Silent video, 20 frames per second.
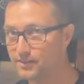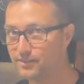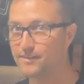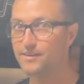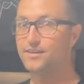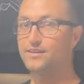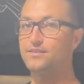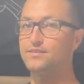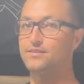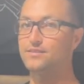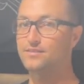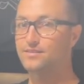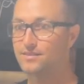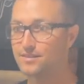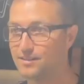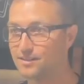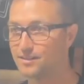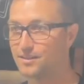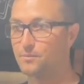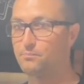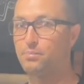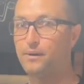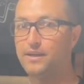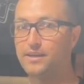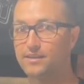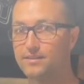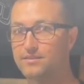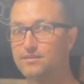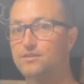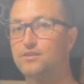this, the
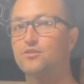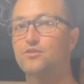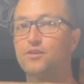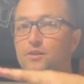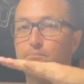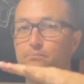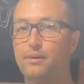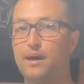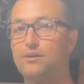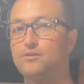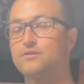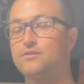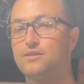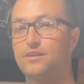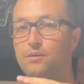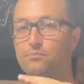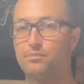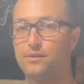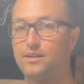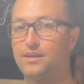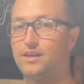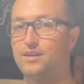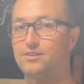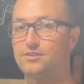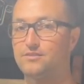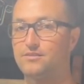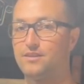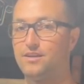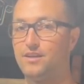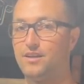bike is literally bouncing up and
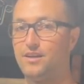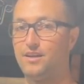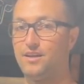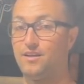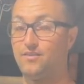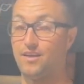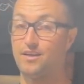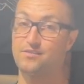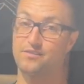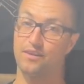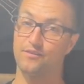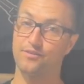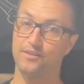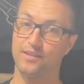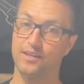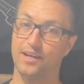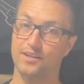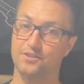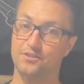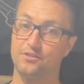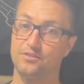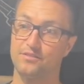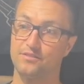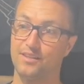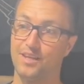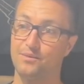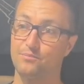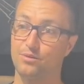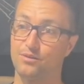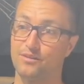down. And that's definitely not too
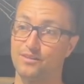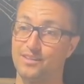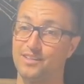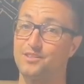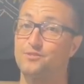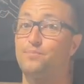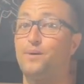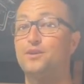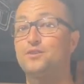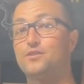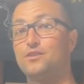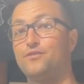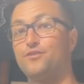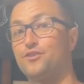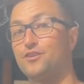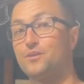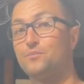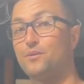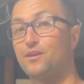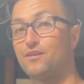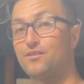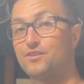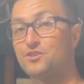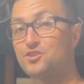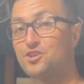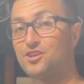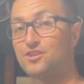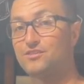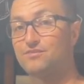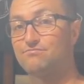stable, especially if you're in the middle of the
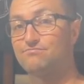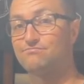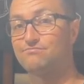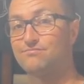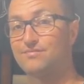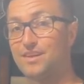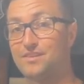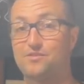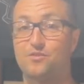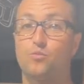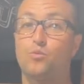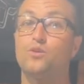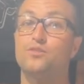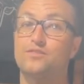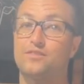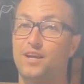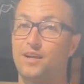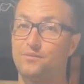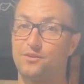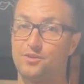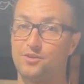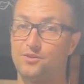turn. That's the worst time to do